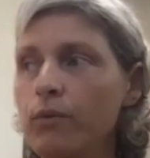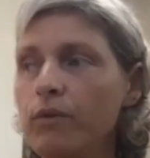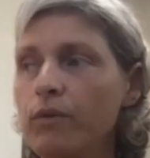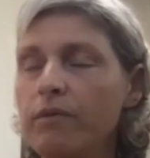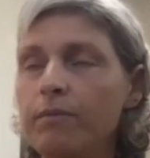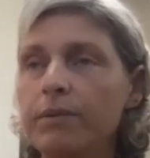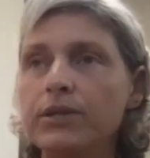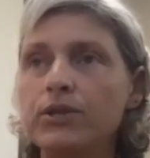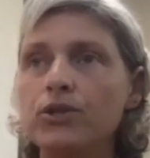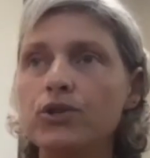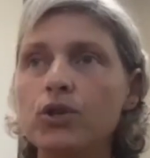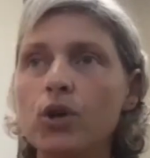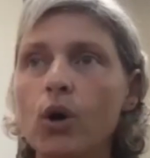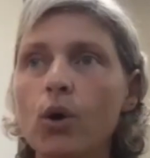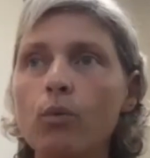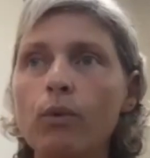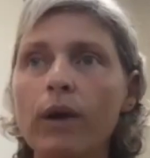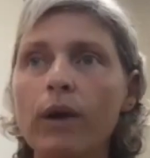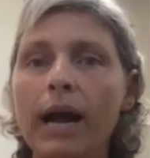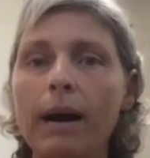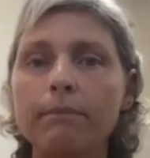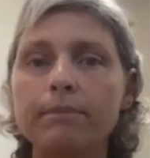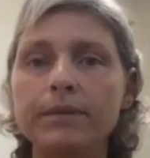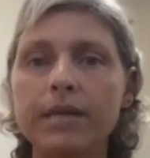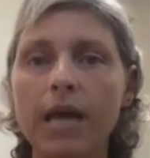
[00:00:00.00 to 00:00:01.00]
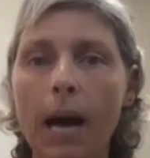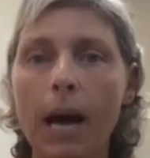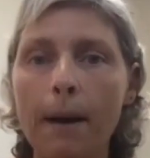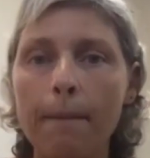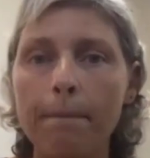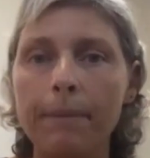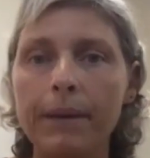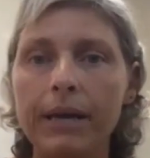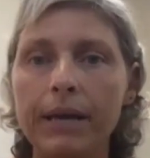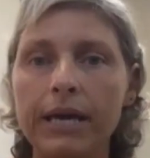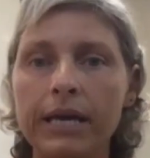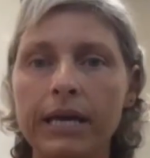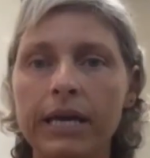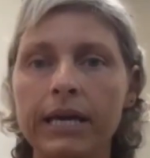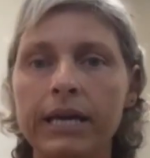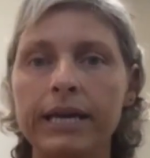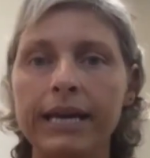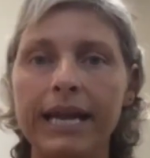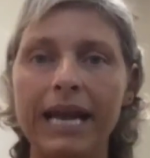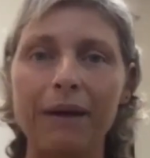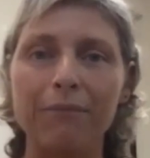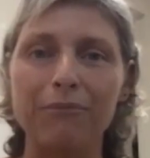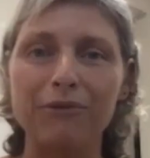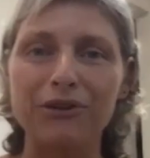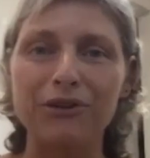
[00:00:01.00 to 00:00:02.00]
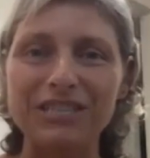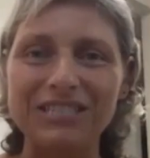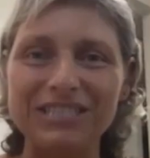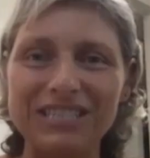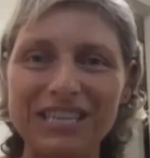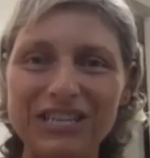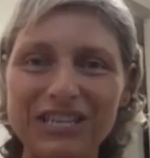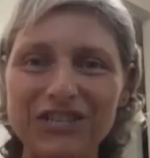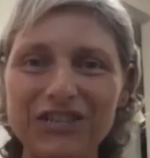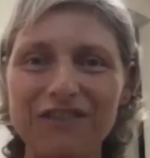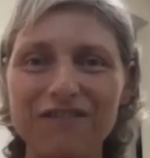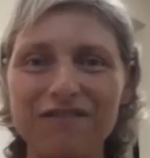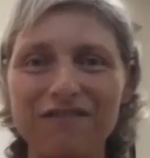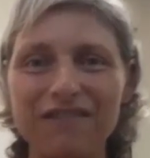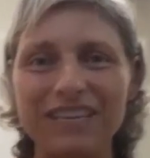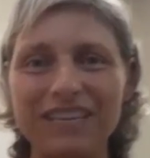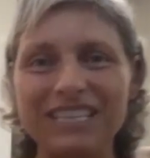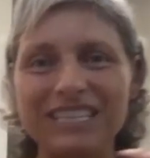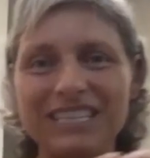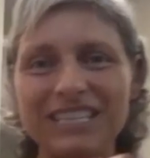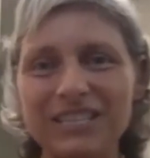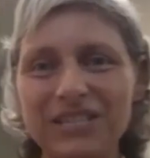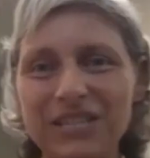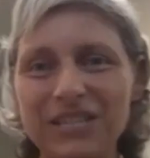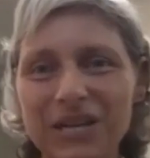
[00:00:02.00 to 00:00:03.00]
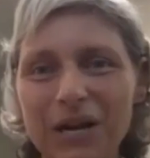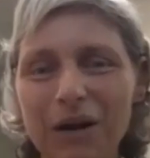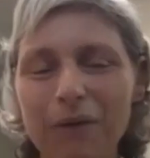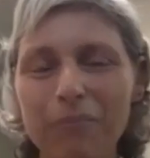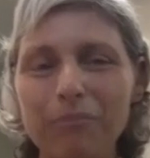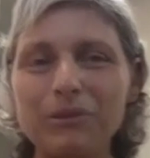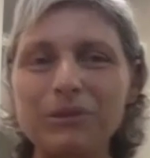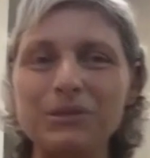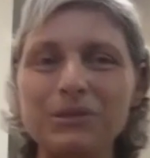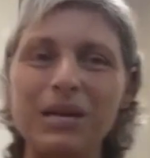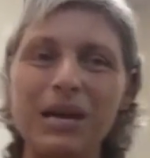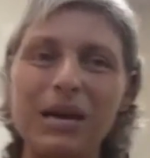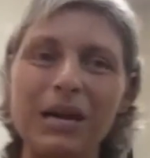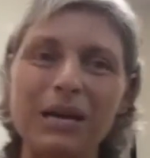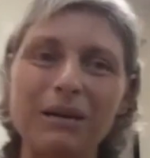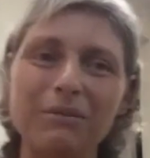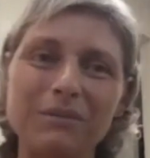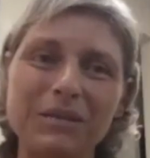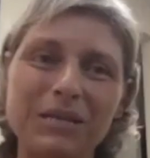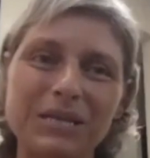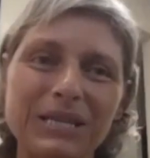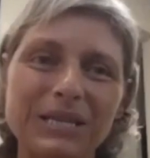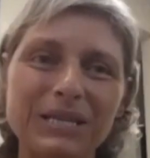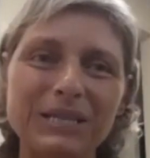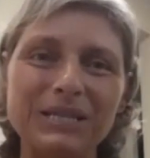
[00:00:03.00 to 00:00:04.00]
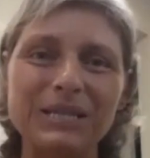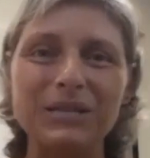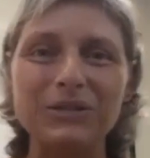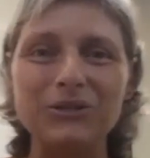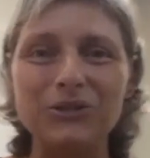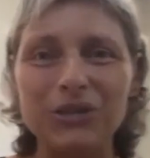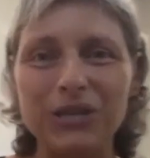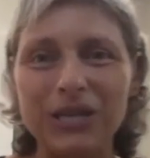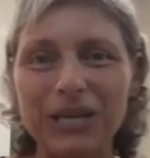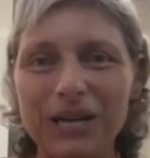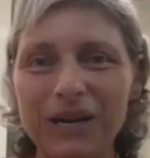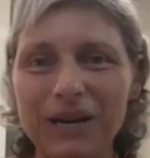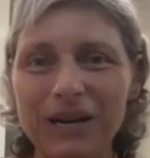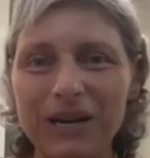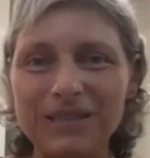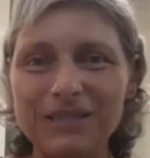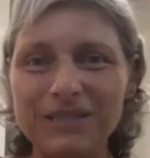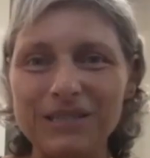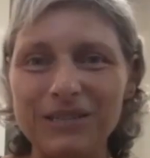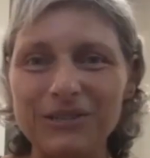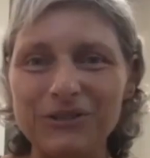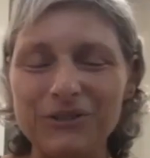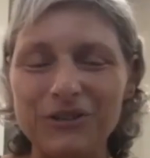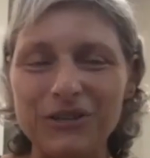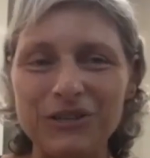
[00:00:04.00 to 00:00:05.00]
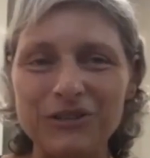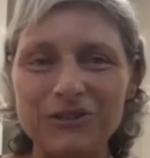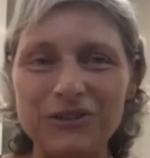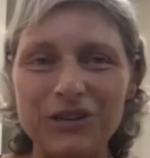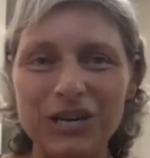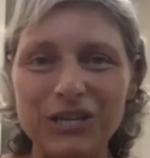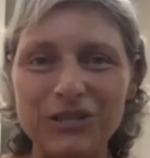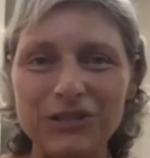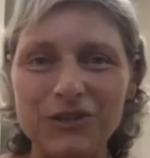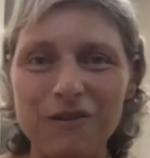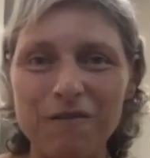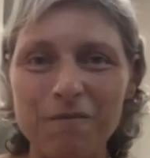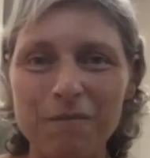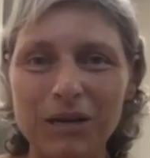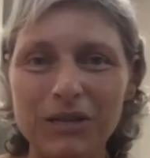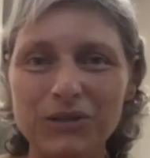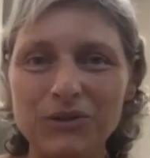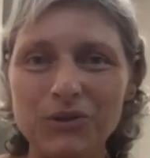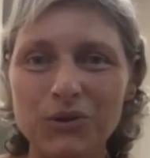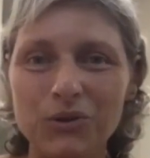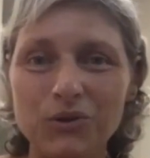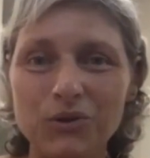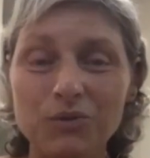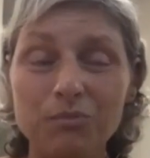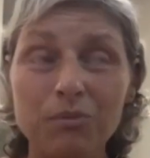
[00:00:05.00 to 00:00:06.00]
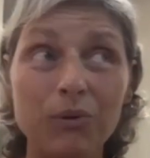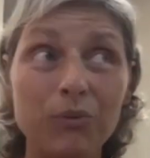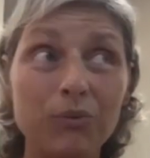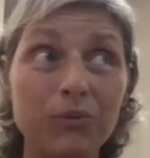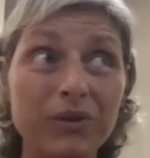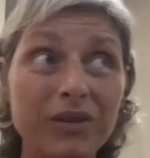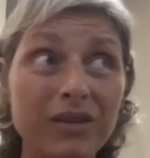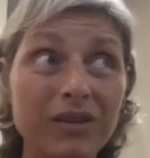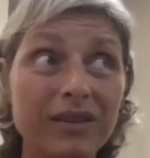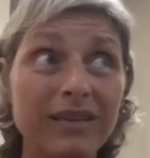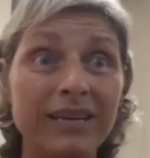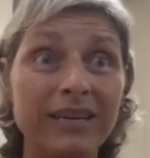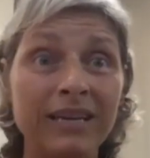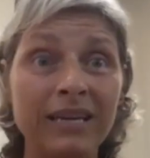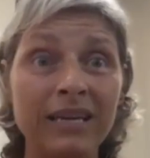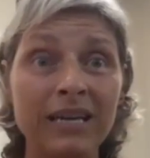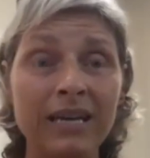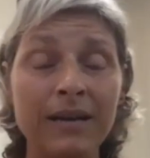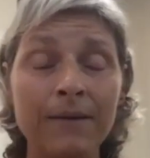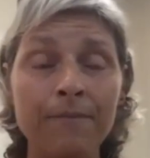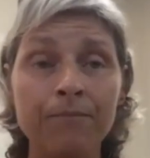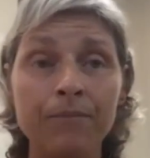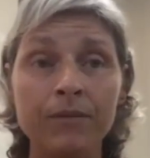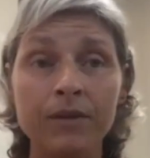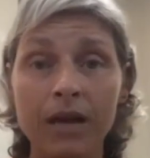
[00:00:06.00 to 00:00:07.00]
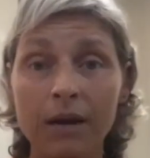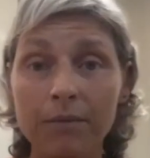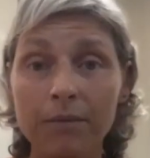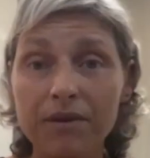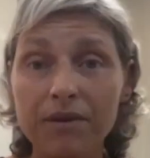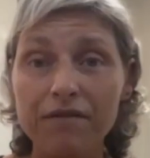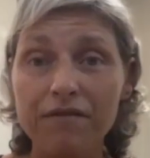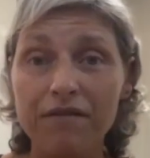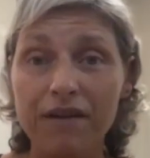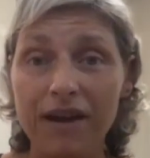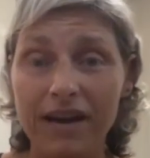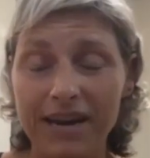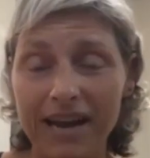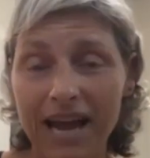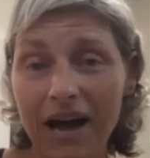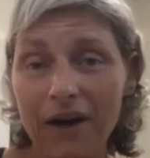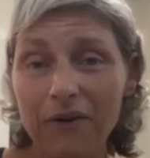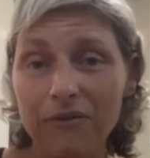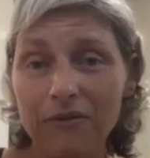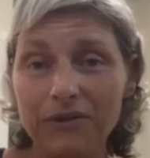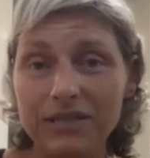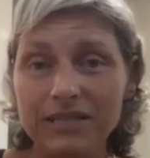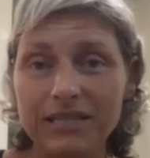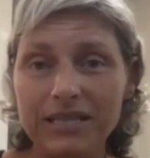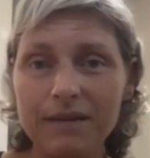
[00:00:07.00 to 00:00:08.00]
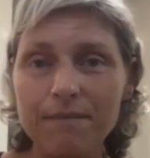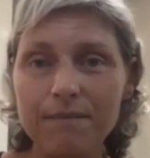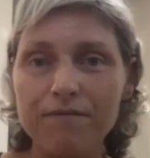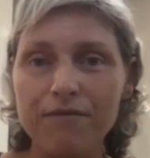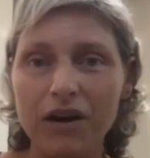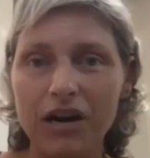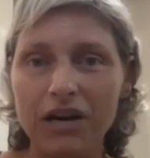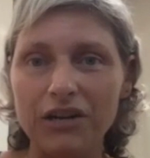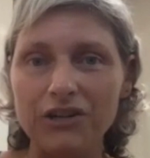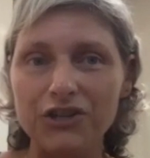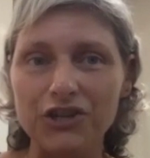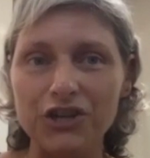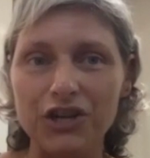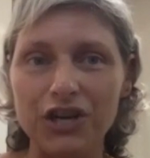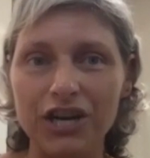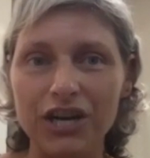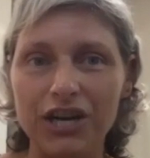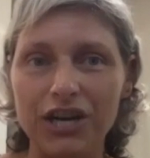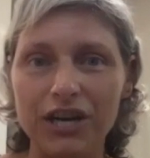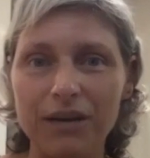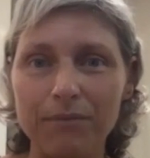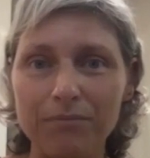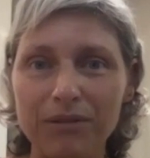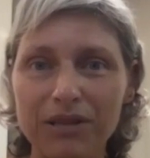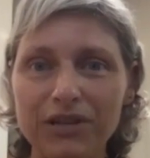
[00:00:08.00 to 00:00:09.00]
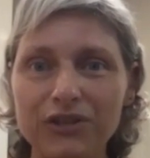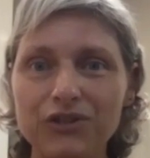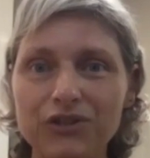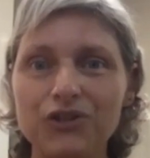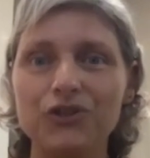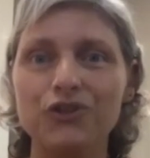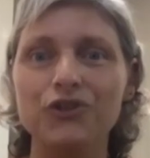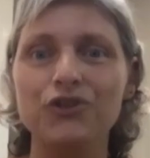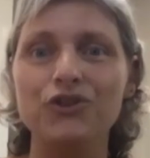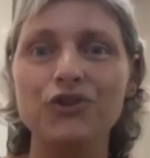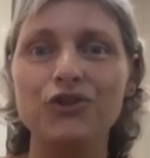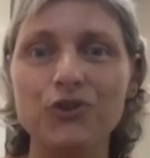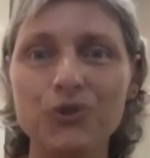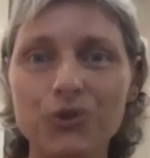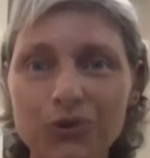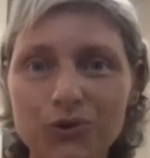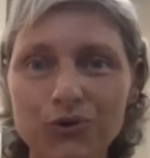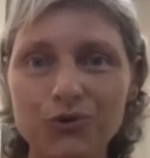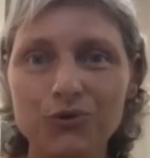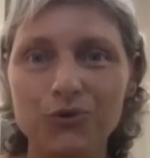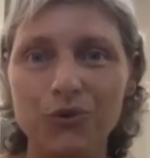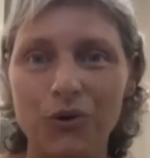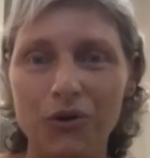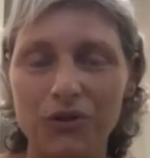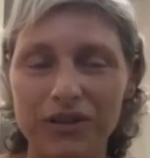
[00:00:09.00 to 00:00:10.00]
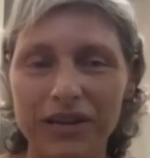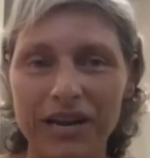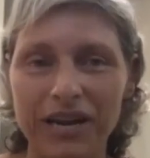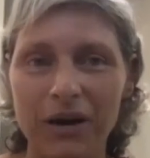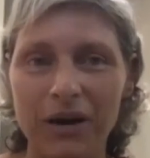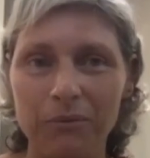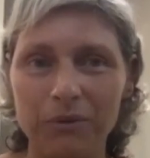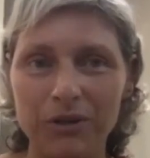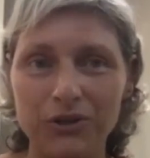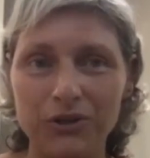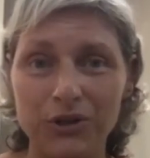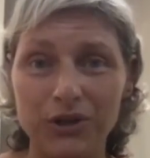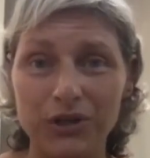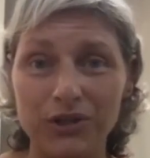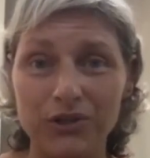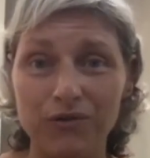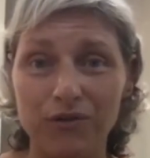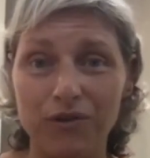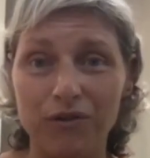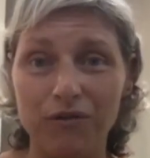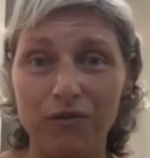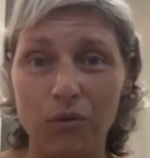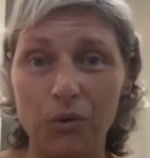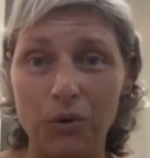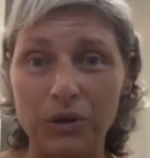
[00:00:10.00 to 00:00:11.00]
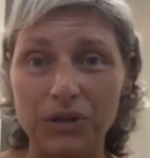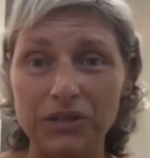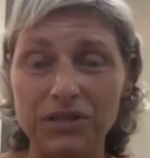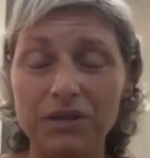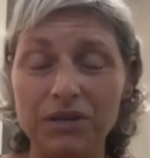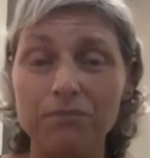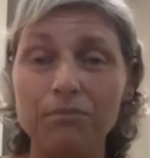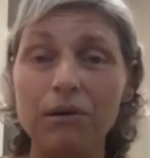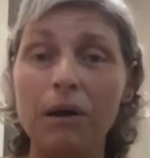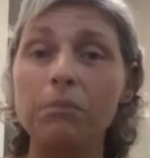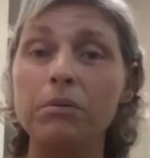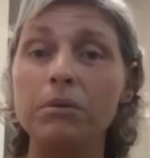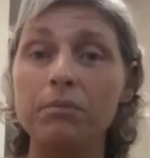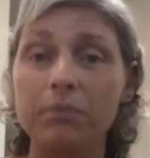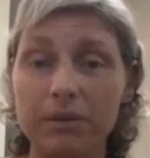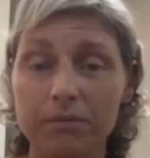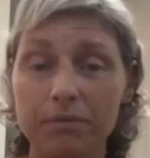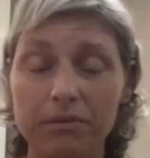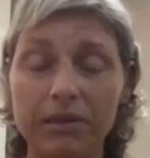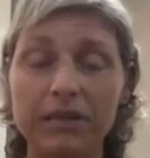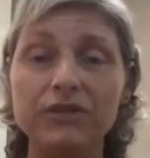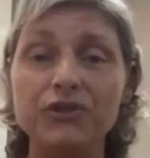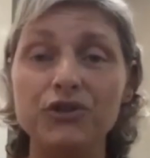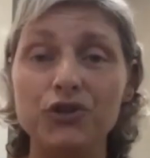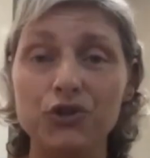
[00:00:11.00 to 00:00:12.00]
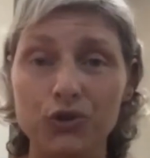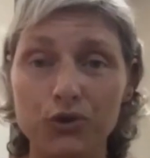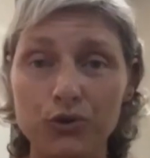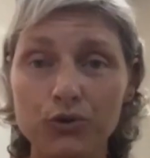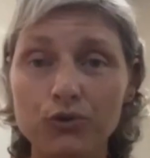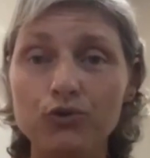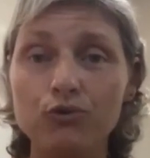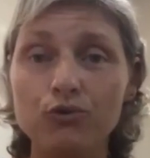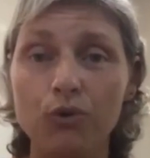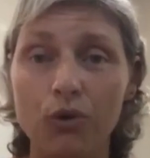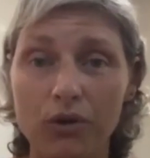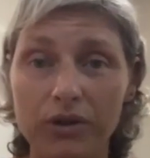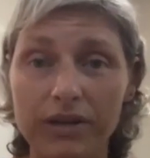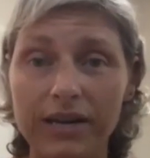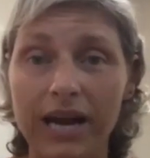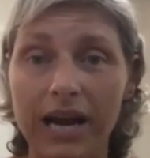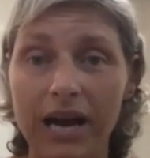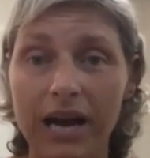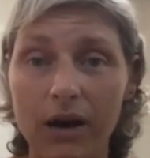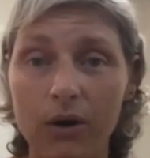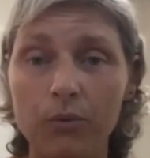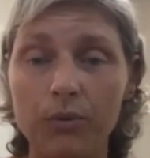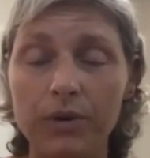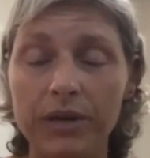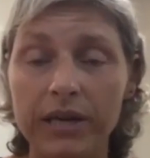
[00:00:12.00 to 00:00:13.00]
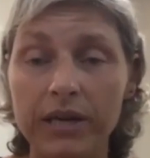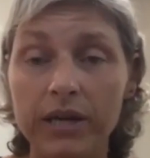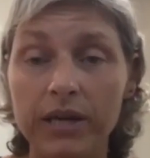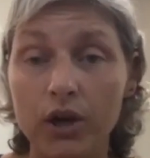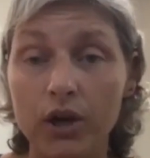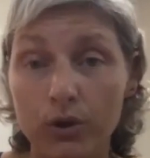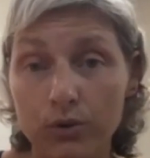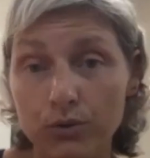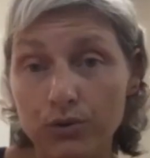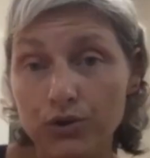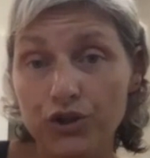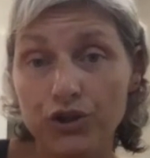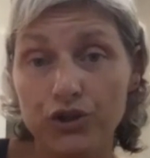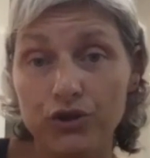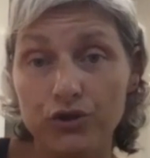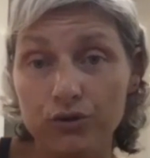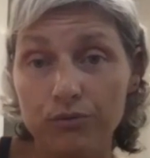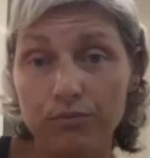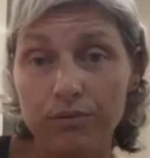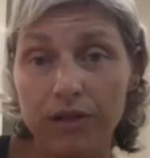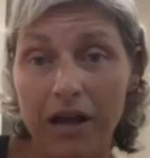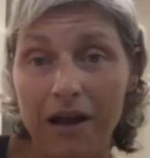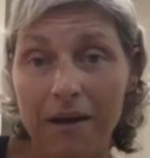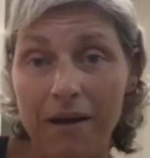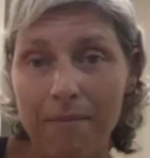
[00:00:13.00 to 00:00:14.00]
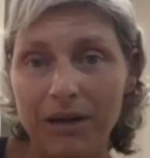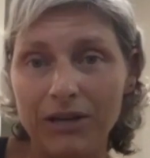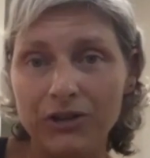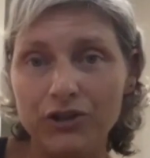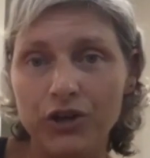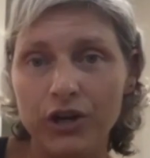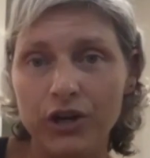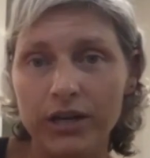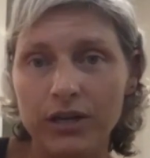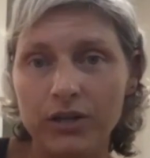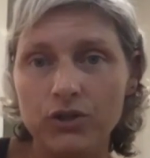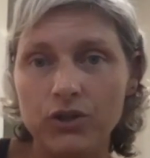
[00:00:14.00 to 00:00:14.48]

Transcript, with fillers: we've been so wrapped up in amortization phases and couple hmm. times, eccentric and concentric contraction of muscles, but really, come to find out, the deep fascia plays a huge role in how we transfer force and probably plays a huge role in how we coach and do plyometrics.